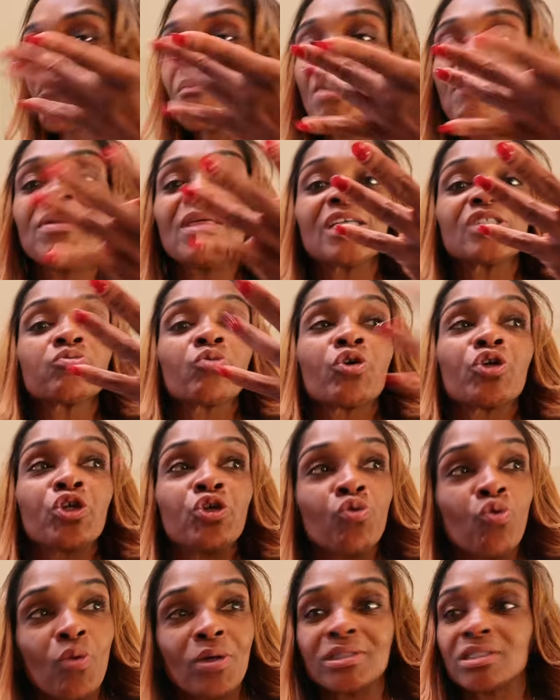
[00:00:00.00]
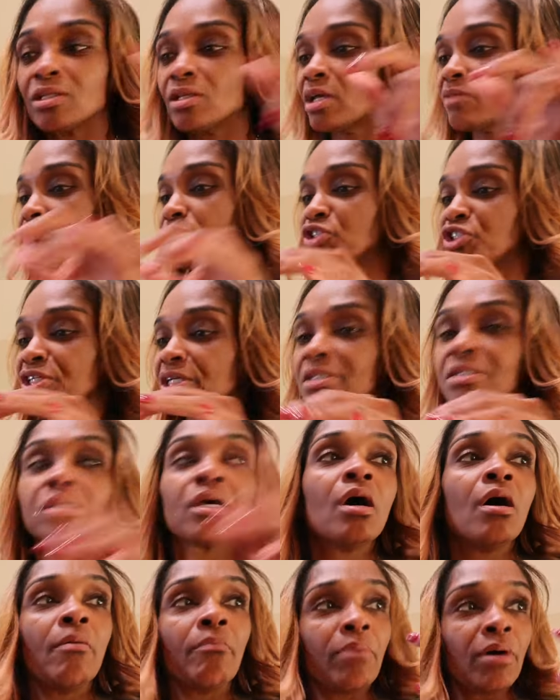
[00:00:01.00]
I mean that's where you went to look for chicks,
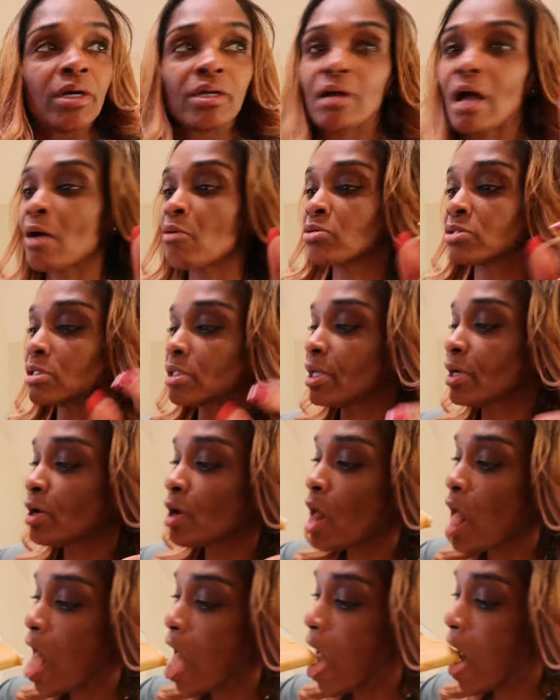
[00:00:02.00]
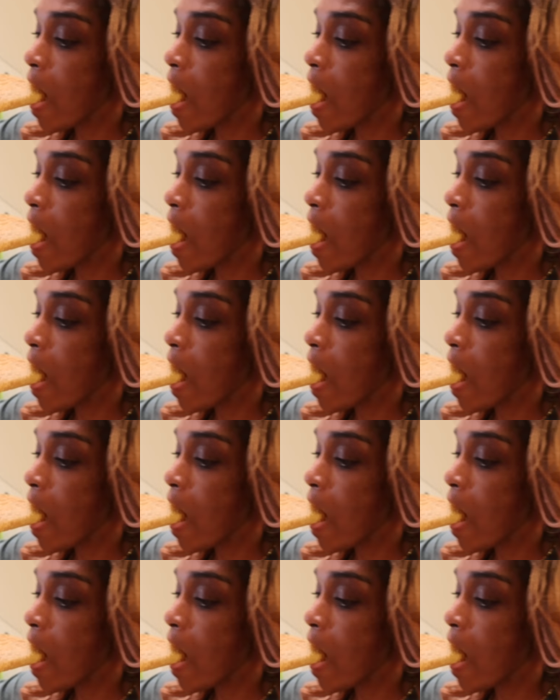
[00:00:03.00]
but I wasn't there.